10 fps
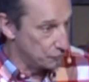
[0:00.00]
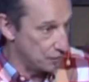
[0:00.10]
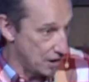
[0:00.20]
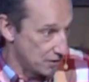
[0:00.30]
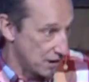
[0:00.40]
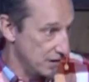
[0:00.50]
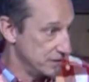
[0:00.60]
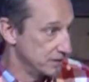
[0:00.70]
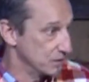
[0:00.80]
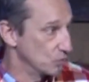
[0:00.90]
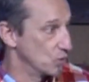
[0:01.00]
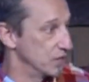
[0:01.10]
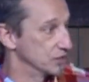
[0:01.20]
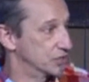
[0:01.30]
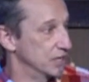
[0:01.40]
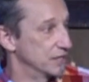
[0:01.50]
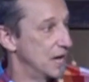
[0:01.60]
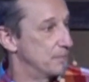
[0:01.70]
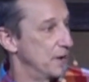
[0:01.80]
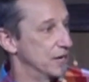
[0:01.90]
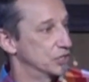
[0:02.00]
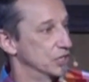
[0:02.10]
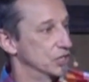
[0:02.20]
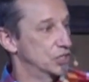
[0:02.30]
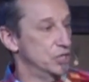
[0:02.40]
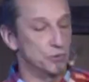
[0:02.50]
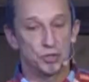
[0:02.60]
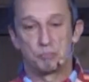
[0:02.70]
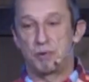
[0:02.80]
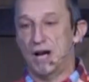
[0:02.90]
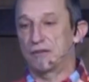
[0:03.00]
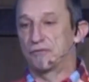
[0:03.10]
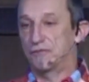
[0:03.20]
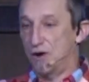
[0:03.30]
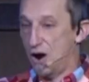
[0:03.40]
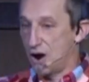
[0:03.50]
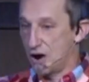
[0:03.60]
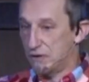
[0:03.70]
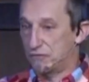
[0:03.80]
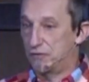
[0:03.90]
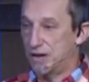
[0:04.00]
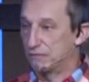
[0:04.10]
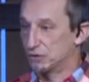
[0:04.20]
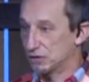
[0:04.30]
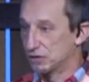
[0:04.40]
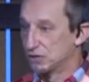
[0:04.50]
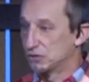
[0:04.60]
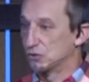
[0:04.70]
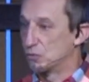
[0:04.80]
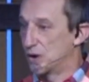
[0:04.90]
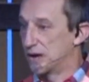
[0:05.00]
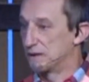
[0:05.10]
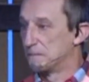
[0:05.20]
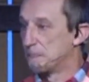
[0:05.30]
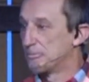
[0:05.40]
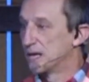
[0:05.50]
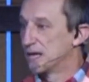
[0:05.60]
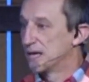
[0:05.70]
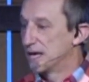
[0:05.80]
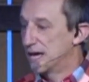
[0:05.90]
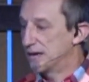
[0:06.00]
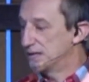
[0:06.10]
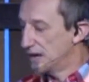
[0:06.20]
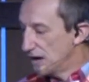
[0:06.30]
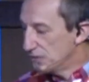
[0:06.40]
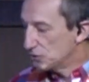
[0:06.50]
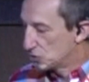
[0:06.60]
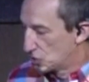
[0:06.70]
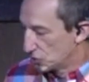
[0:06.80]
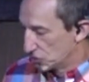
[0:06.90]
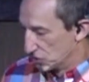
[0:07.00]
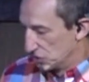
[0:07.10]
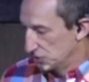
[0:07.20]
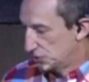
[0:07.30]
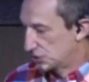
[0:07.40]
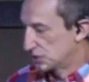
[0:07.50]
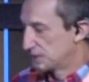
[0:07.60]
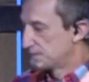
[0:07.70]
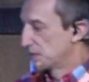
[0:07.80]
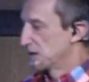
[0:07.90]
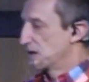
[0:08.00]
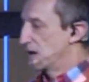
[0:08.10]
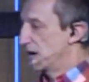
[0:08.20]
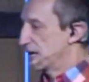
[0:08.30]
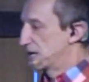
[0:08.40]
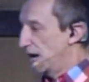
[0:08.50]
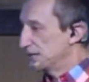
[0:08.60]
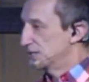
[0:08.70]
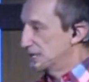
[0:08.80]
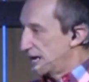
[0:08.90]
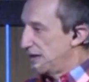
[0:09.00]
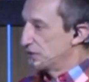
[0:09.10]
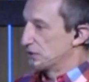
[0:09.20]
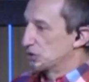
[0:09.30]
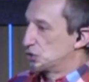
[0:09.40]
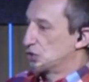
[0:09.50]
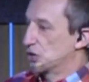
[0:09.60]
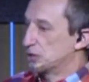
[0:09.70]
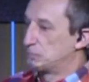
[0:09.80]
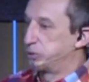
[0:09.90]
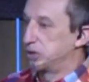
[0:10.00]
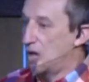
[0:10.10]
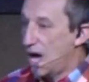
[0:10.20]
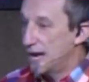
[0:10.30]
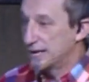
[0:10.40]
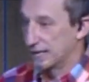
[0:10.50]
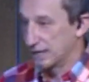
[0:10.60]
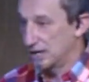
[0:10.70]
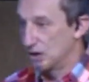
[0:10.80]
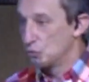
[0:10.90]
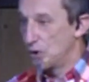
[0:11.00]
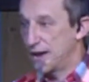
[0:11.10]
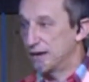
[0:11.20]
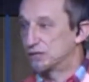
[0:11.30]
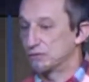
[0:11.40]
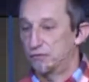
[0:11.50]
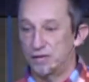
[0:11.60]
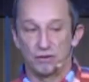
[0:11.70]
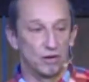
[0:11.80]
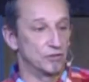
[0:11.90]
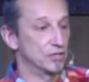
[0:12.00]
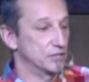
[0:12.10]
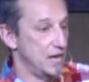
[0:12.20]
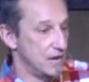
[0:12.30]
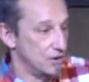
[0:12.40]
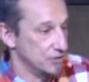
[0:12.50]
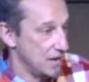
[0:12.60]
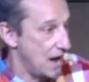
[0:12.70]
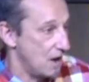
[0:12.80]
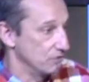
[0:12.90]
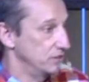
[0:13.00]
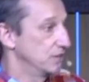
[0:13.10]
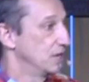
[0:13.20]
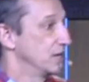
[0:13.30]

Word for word: Rivera was in that pageant and she was by far favored to win. And the other girls uh, got together and started plotting a way to figure out to take her down